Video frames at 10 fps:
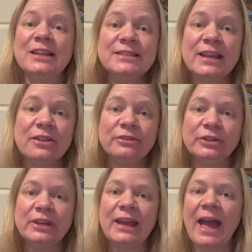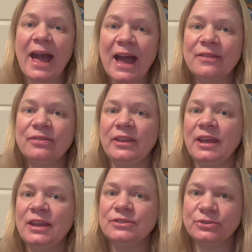take a look at
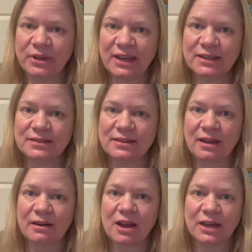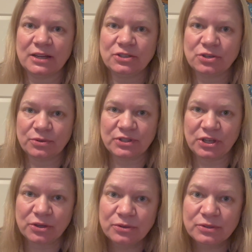the suitcase that I chose to
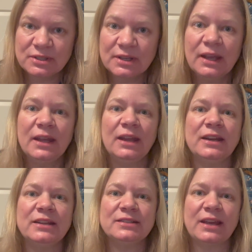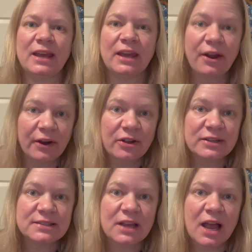use. It is a
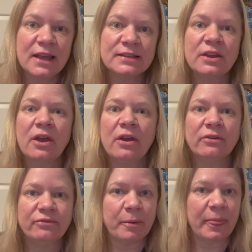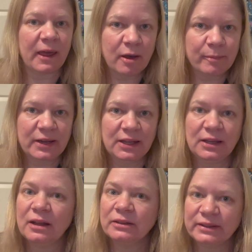carry-on size from the
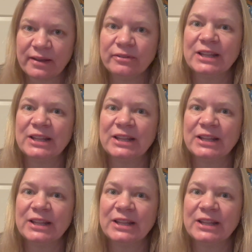company Level